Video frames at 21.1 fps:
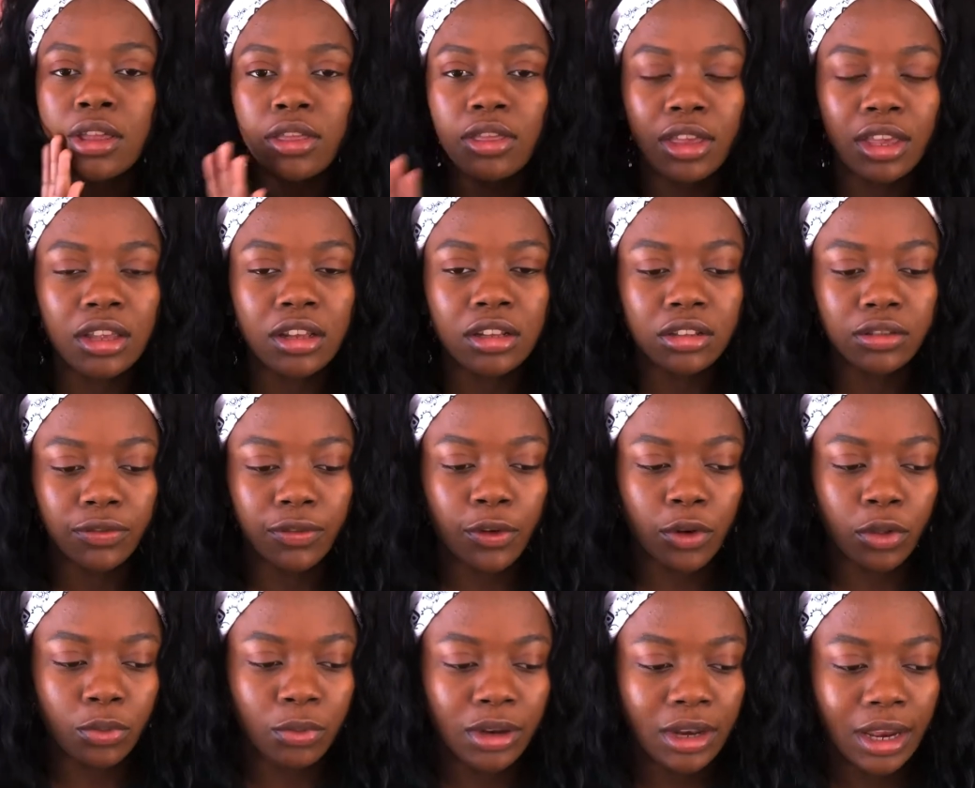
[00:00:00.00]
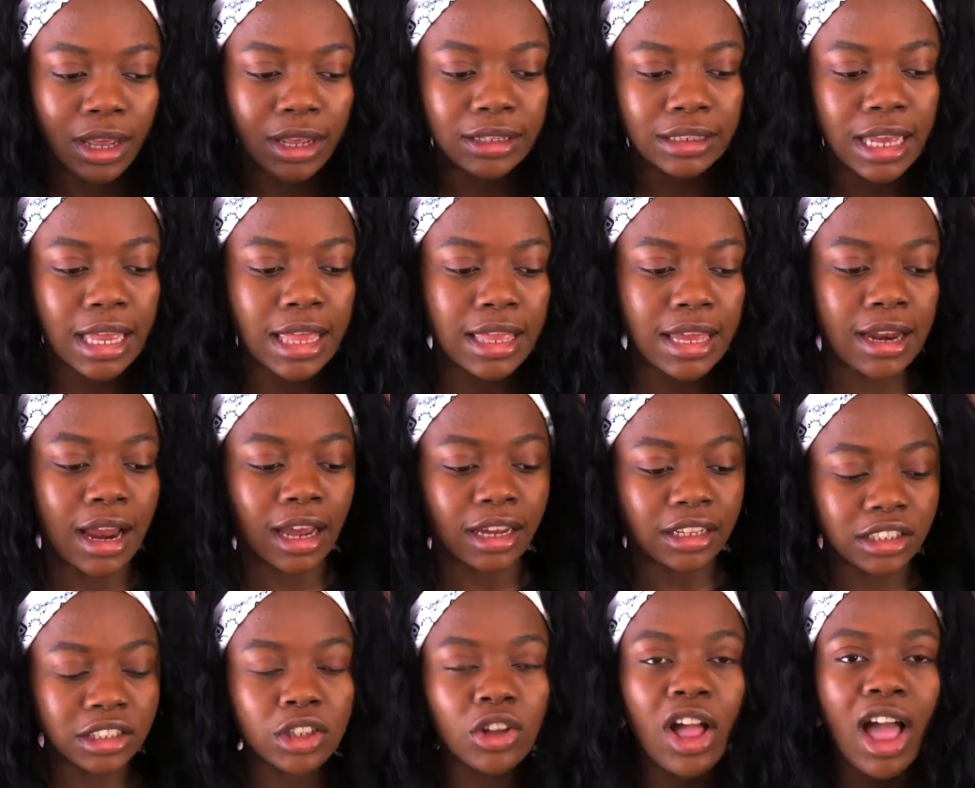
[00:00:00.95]
these for three days and then
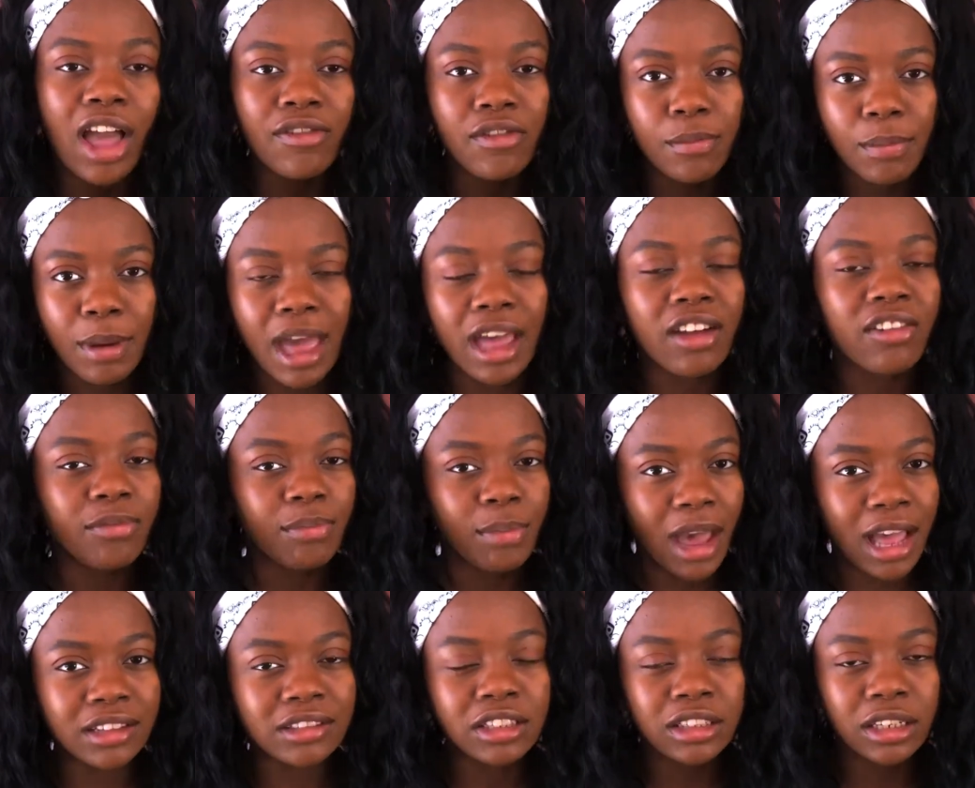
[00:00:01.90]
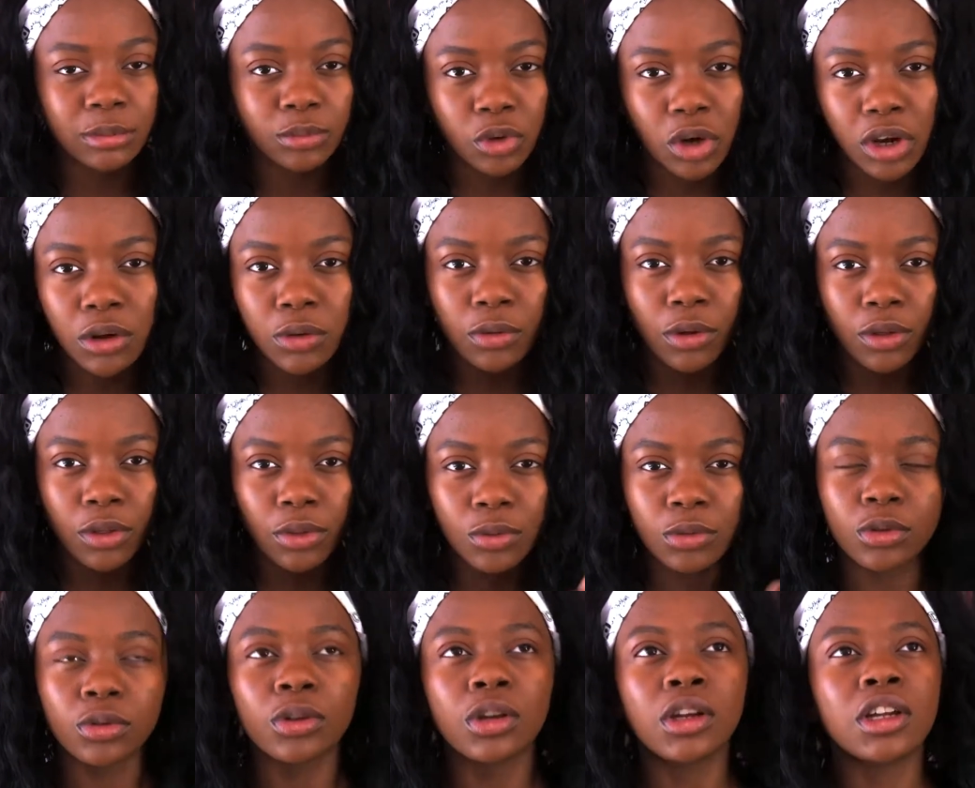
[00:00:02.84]
I still have a pack of pads that I'm trying to run
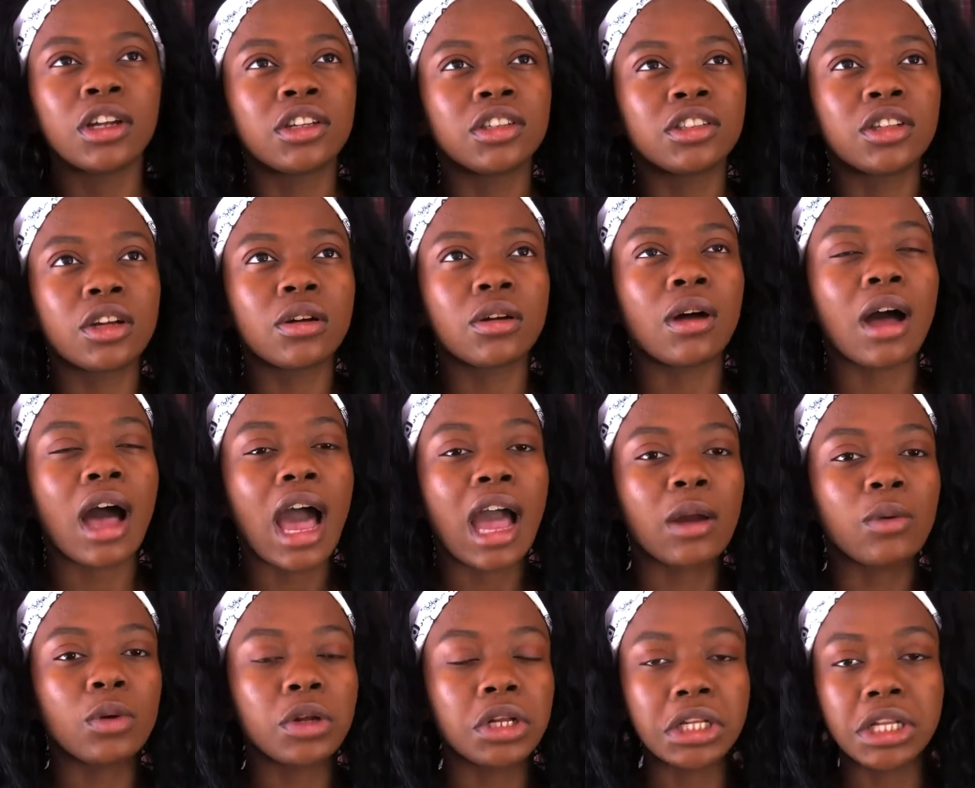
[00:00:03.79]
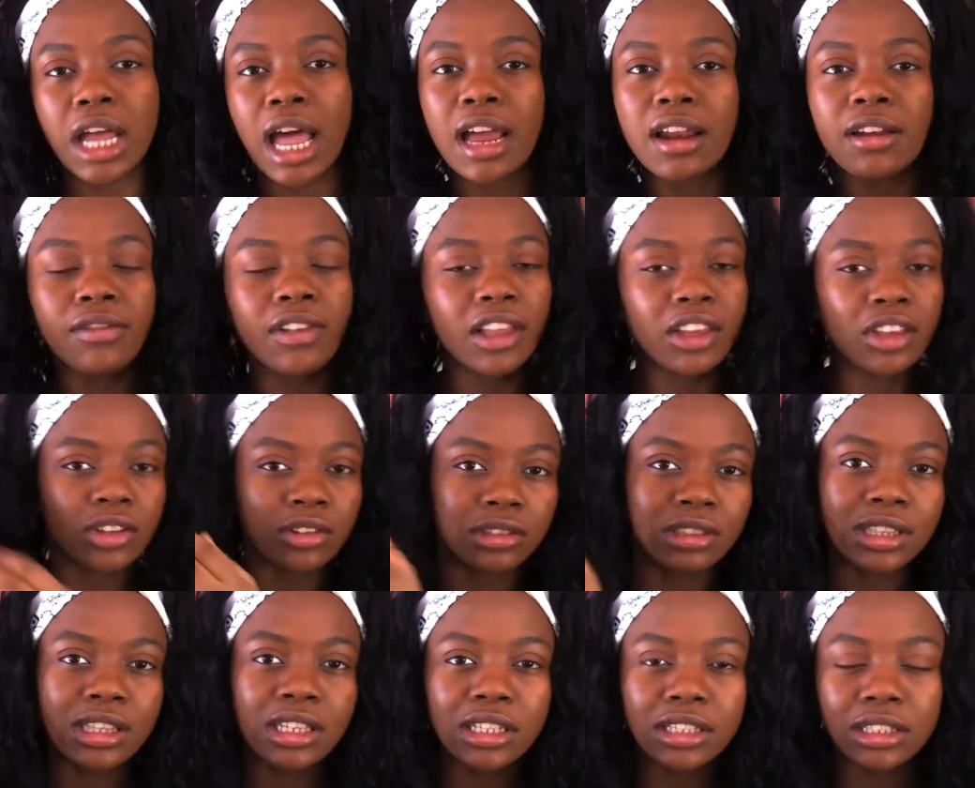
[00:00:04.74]
through so I will kind of like
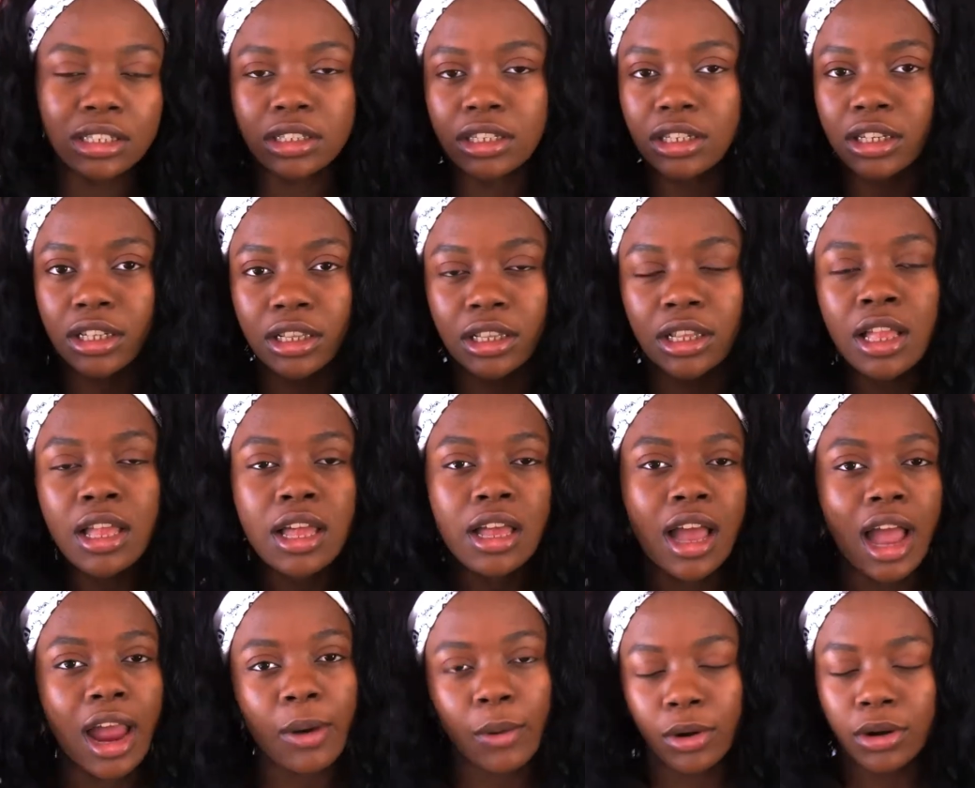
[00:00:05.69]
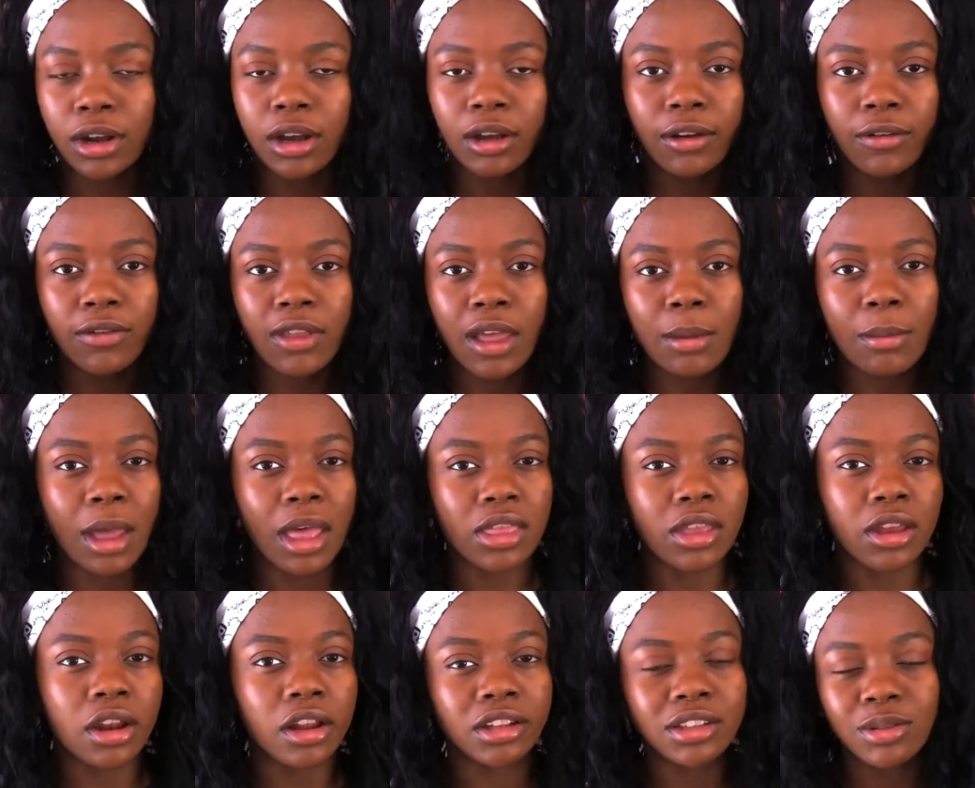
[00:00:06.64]
use these until I run out of them
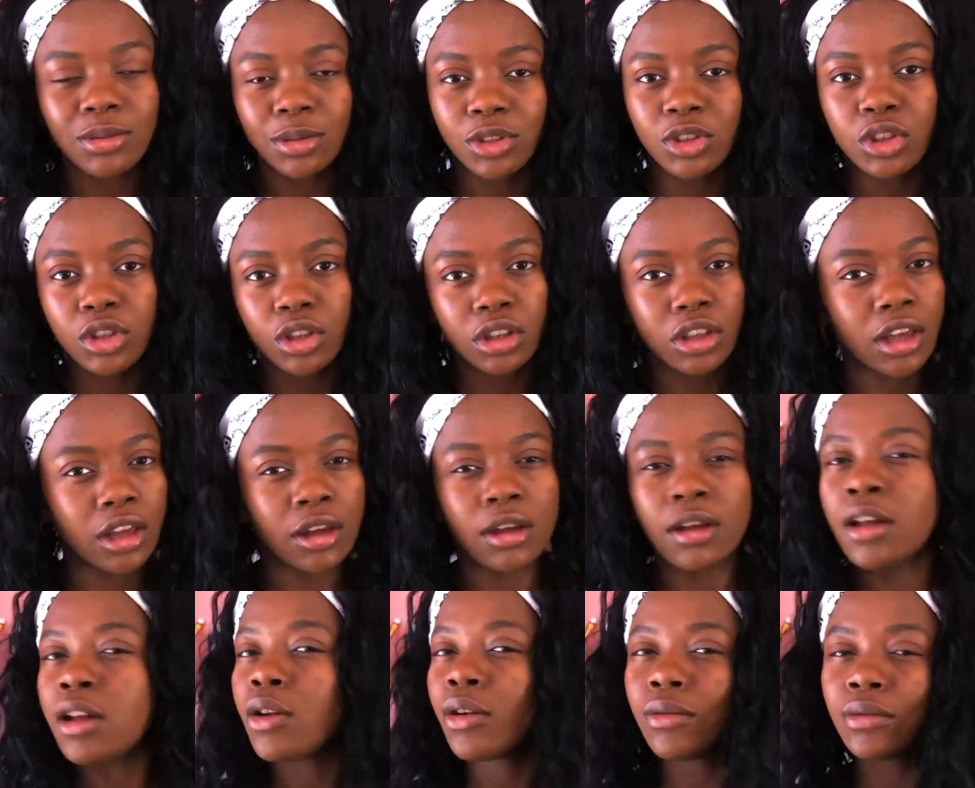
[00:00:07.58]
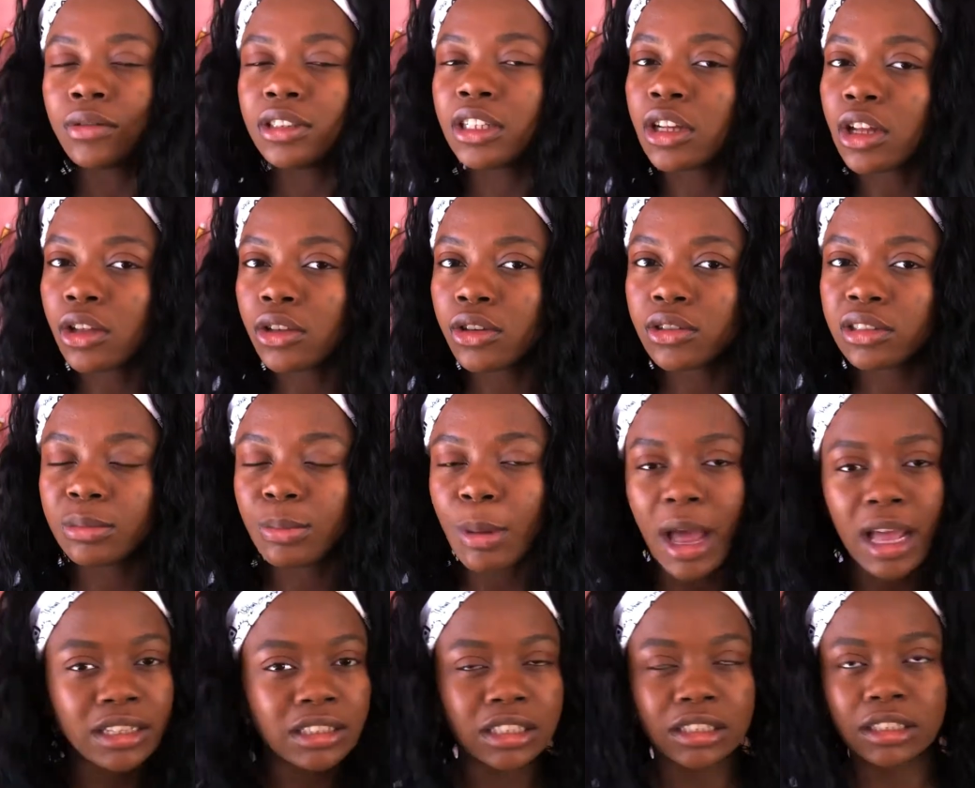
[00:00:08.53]
and then I'll switch to the single use
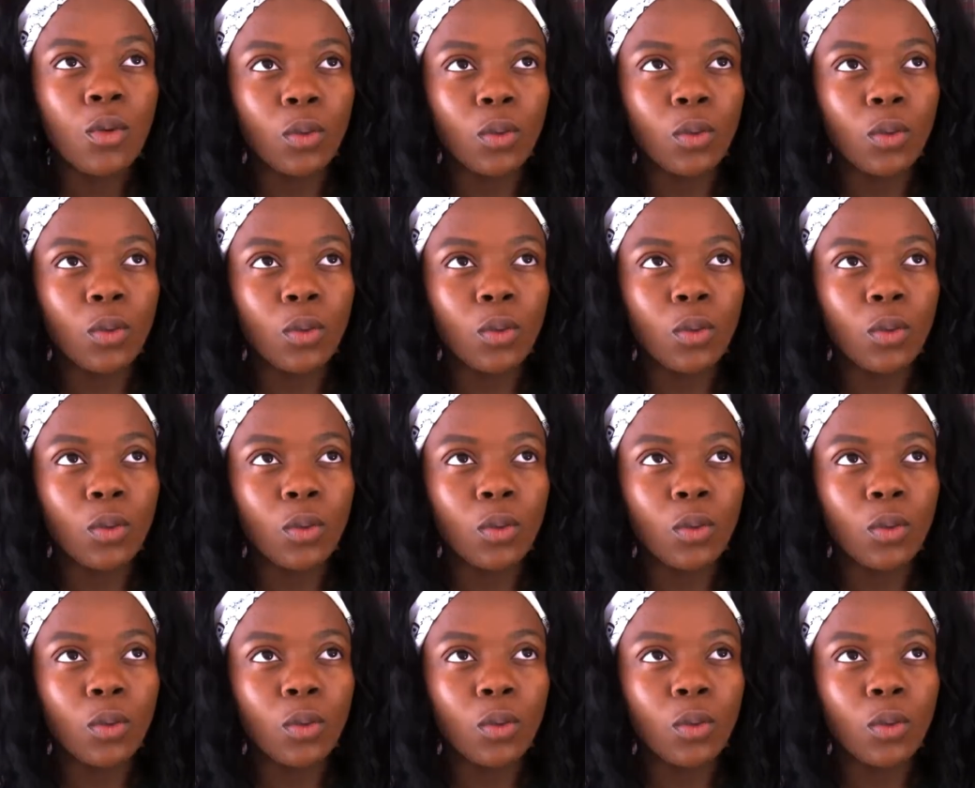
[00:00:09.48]
pads.